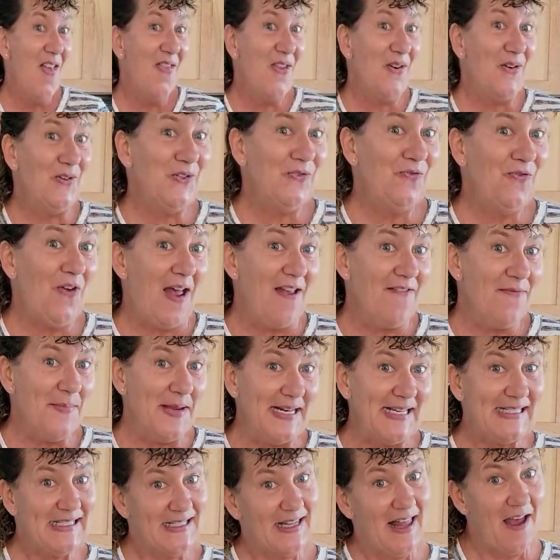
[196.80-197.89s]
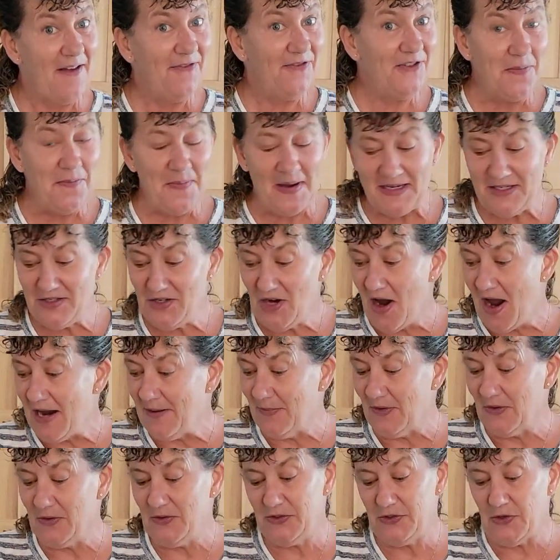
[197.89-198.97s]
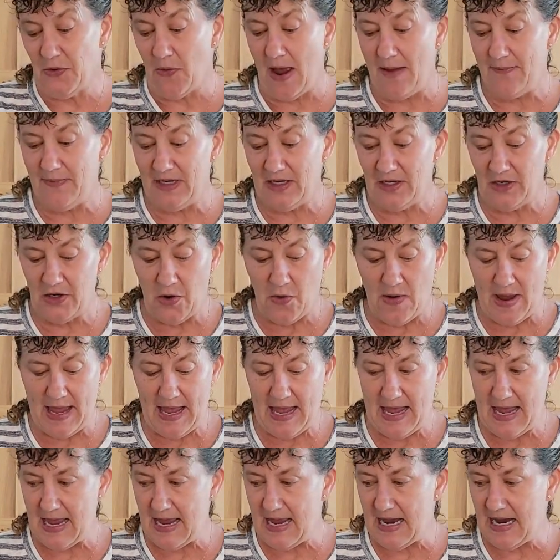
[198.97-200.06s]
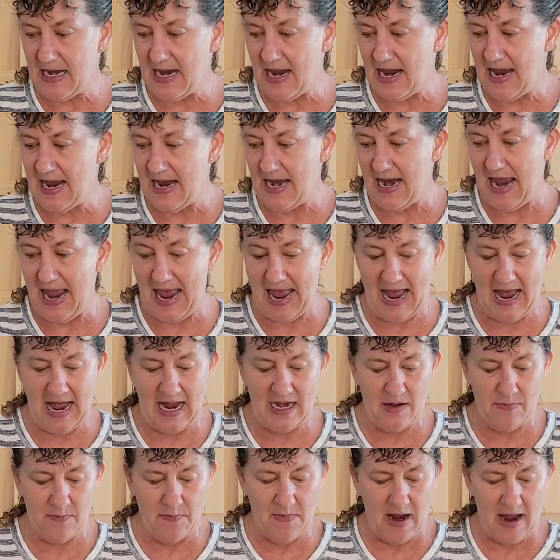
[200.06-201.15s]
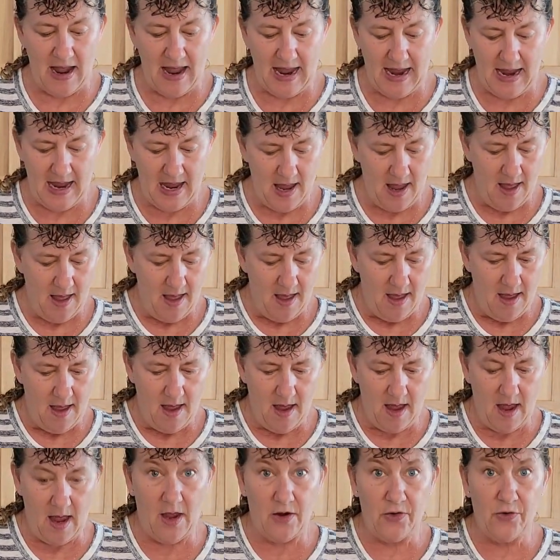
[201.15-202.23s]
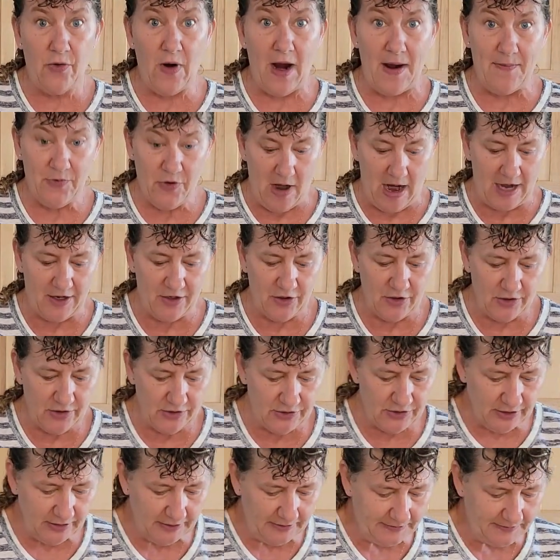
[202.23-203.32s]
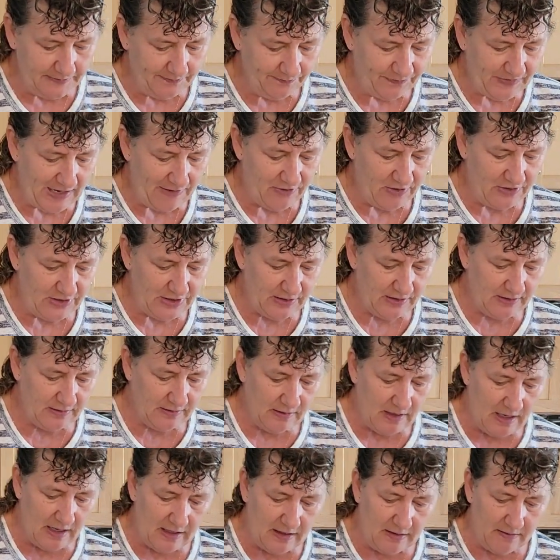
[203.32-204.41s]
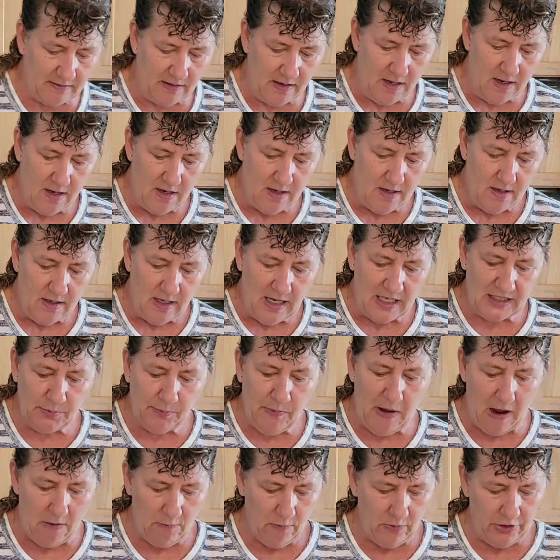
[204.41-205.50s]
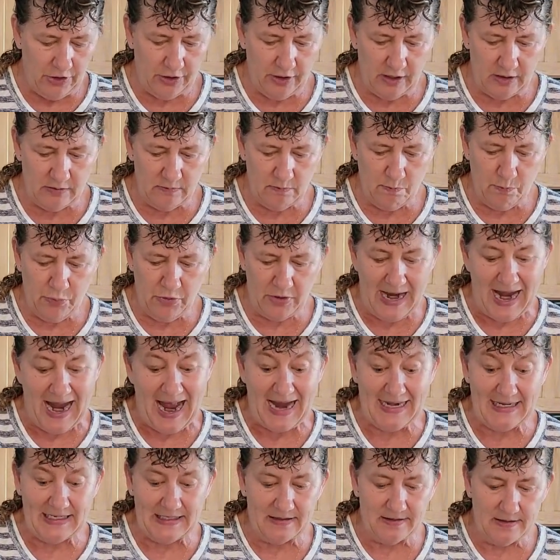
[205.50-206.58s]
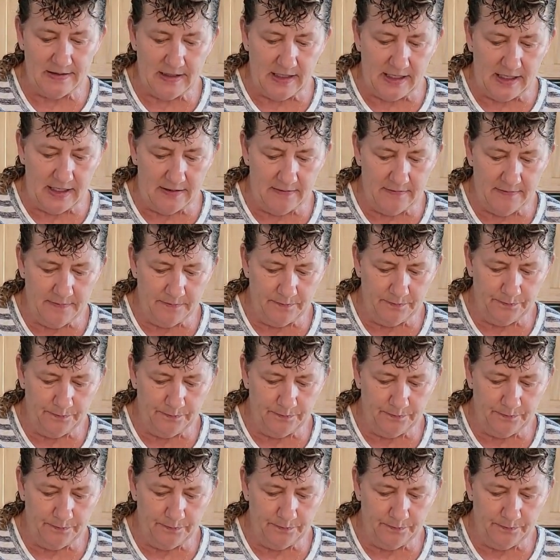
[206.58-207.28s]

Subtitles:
There's 5 minutes left on my timer, so I'm gonna go ahead and add my graham crackers, and there's a spot where you can put add-ins in.